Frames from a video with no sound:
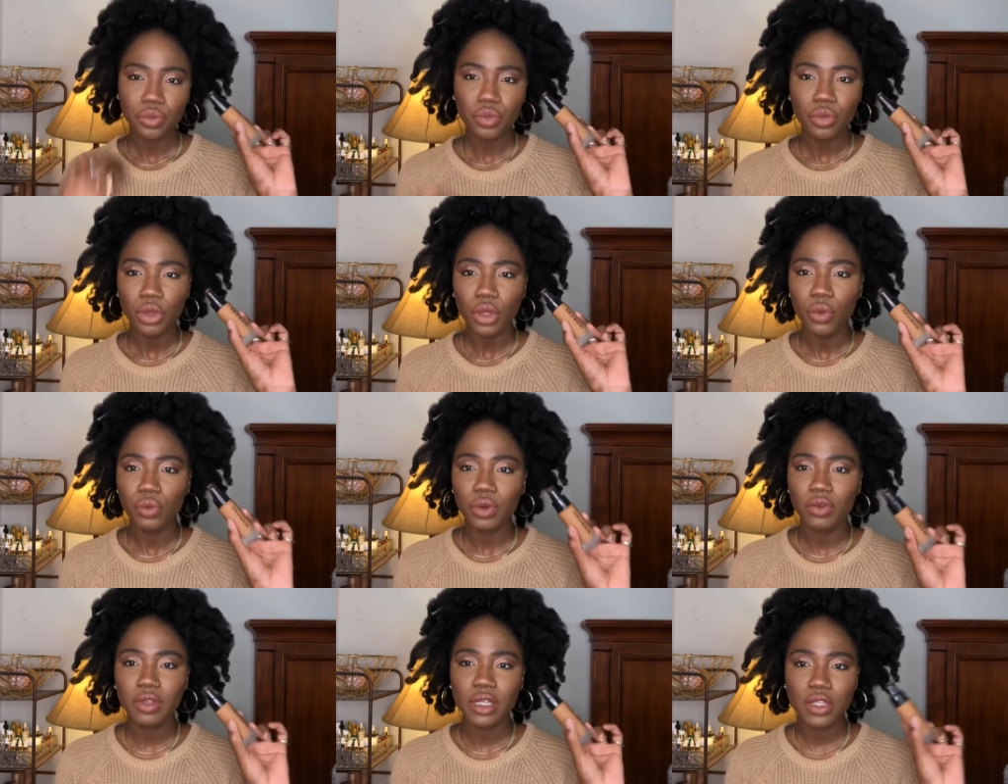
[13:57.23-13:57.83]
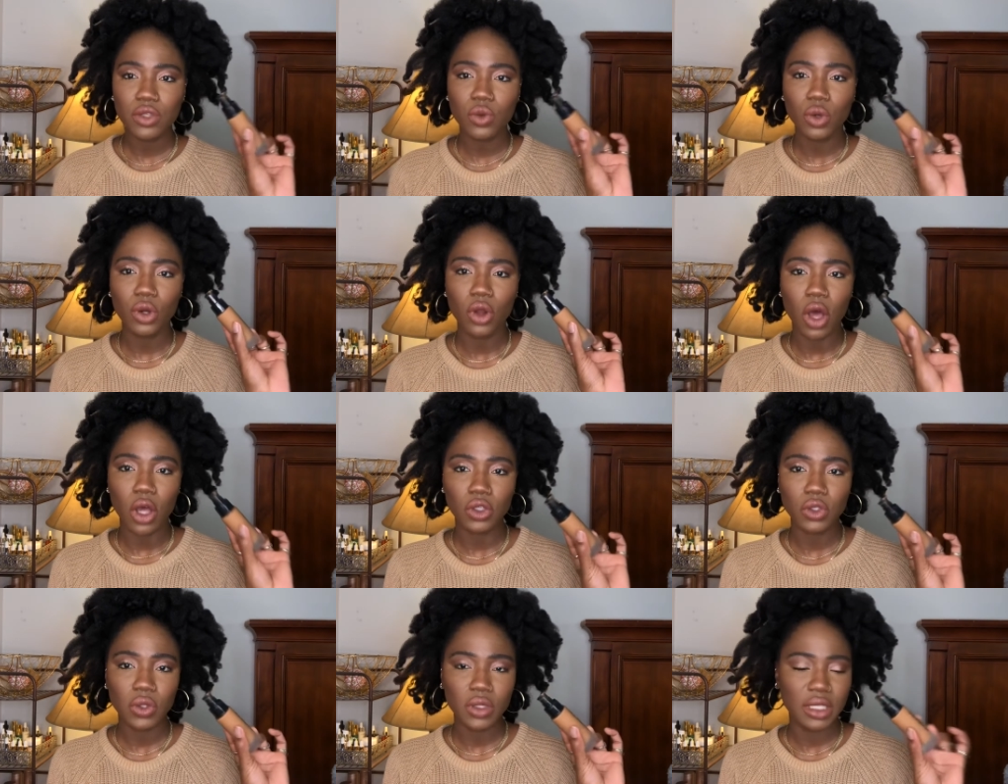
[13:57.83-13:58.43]
with this one
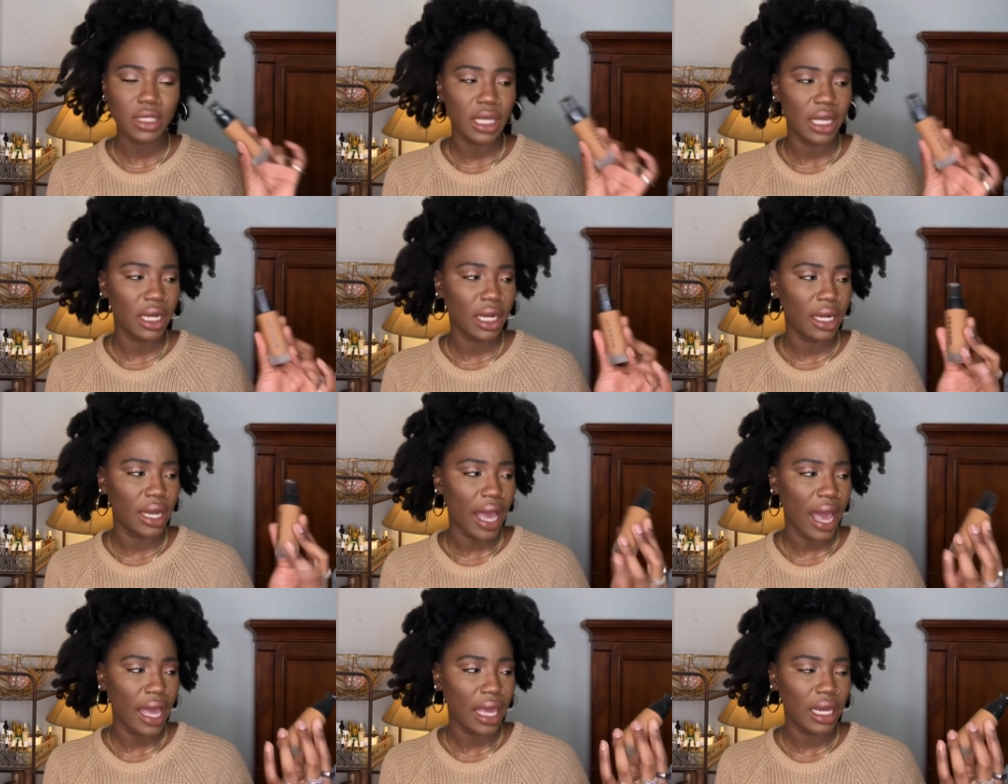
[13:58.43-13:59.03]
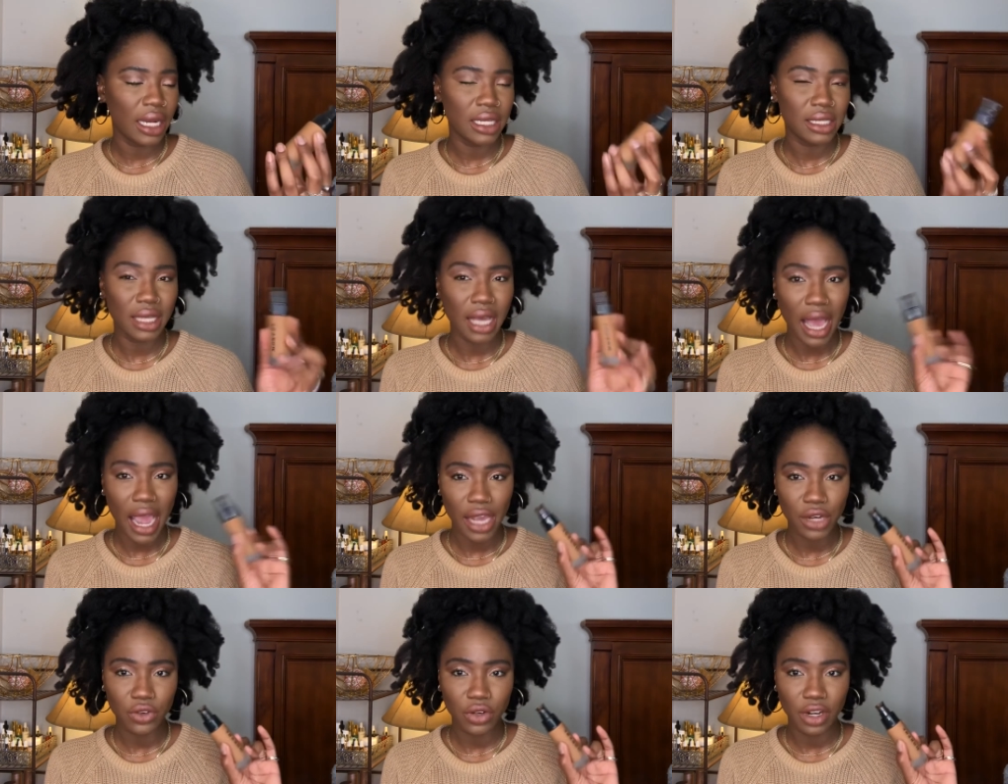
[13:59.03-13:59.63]
also stating that it is a
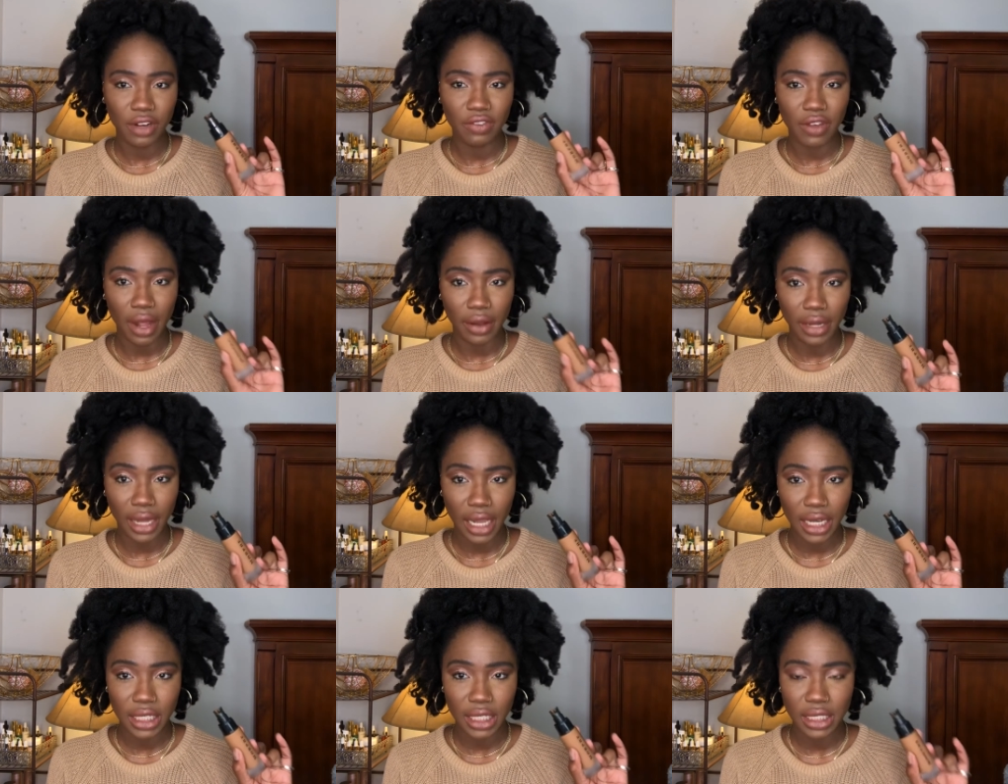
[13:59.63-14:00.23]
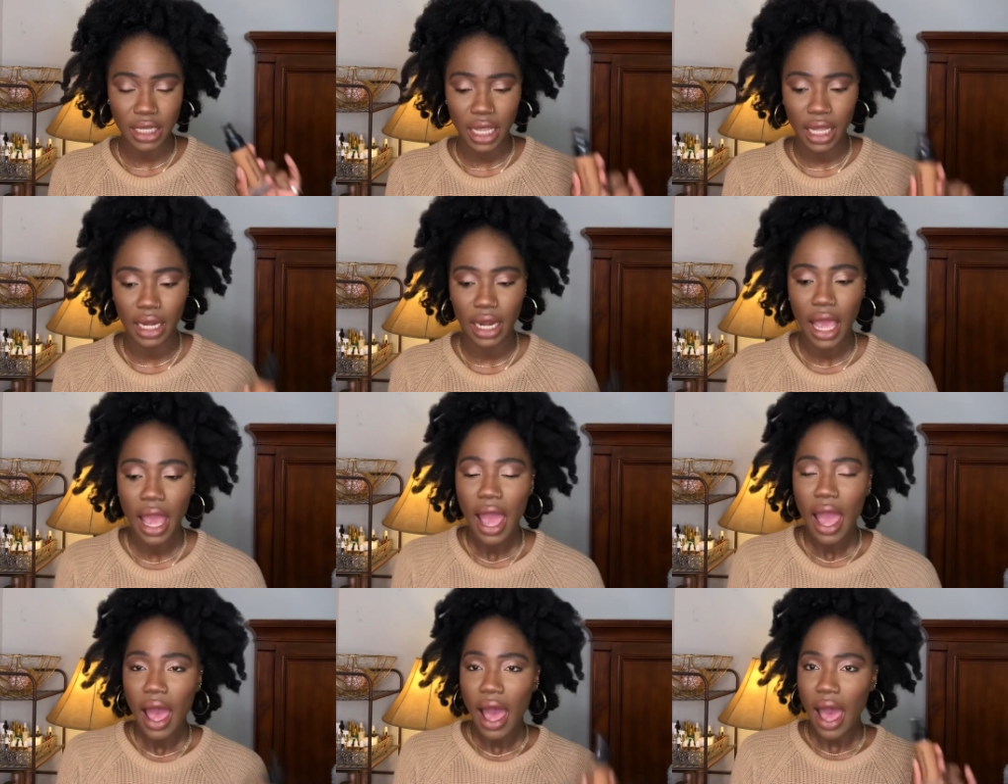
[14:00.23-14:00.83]
hydrating foundation,
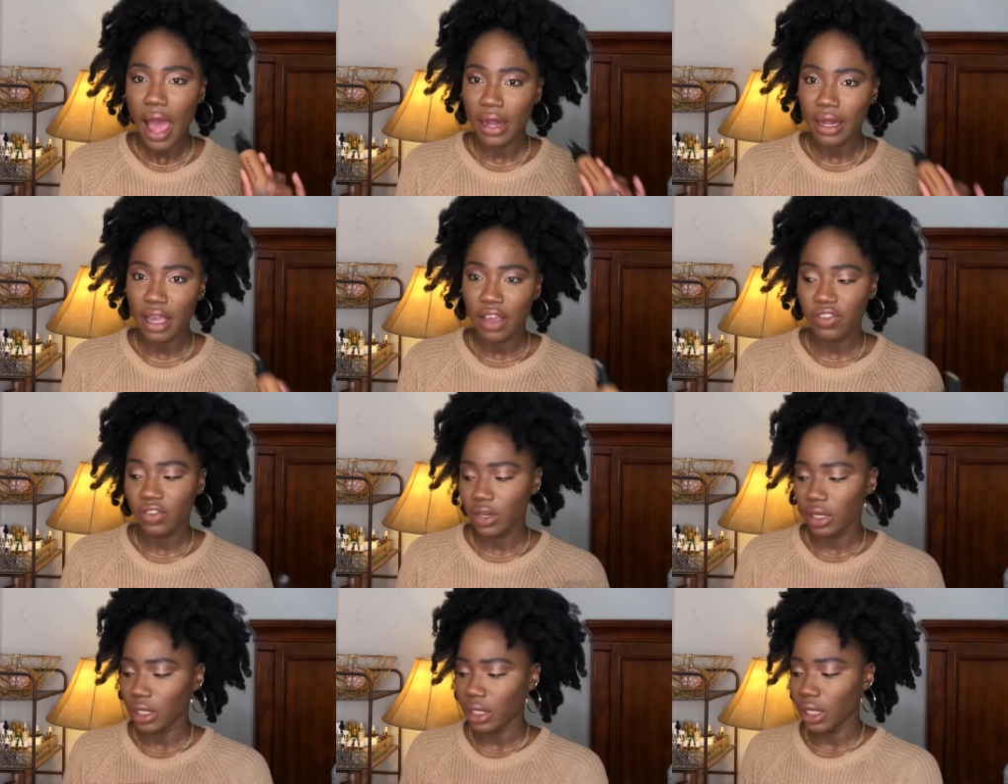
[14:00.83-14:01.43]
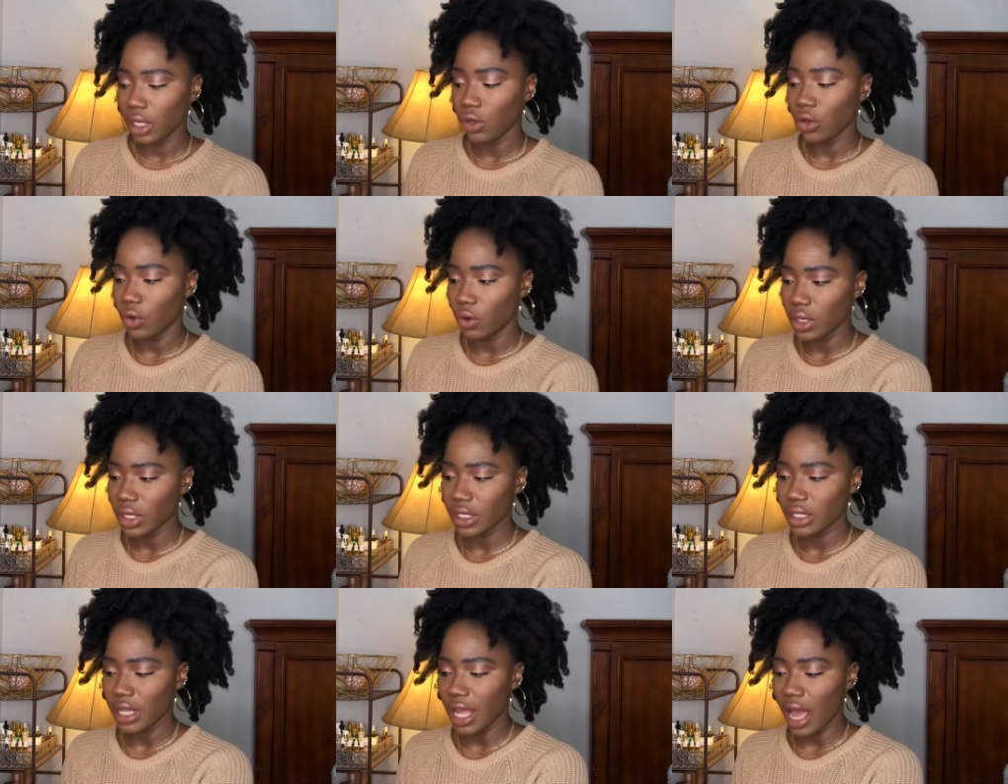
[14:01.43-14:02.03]
I definitely
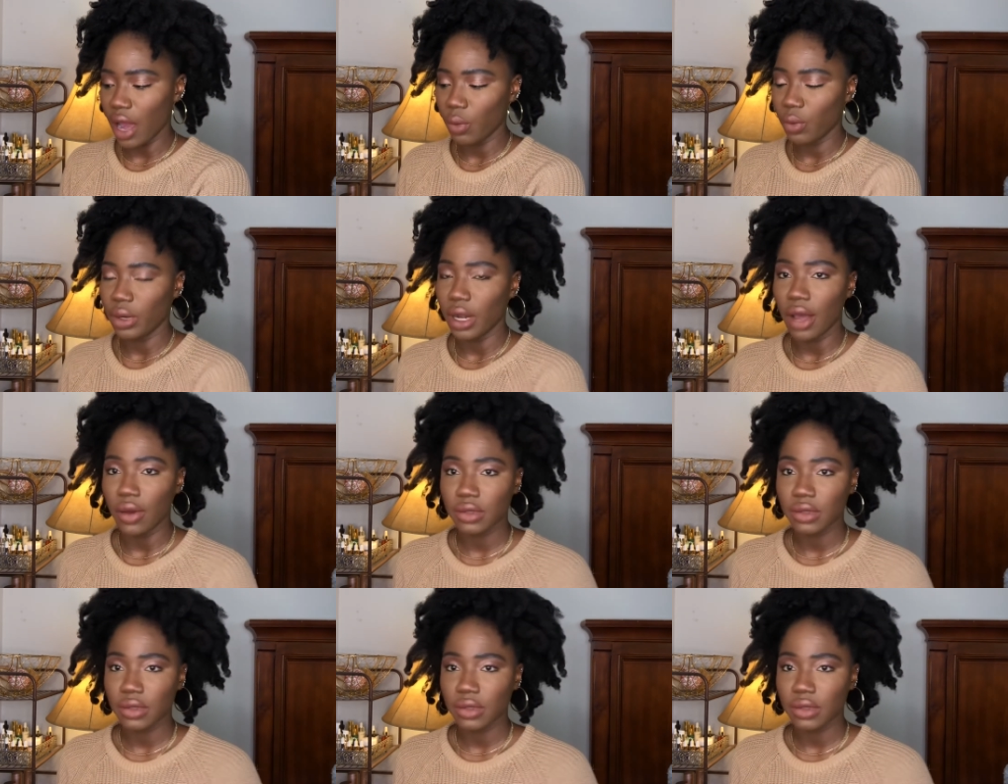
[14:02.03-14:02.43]
noticed that when I was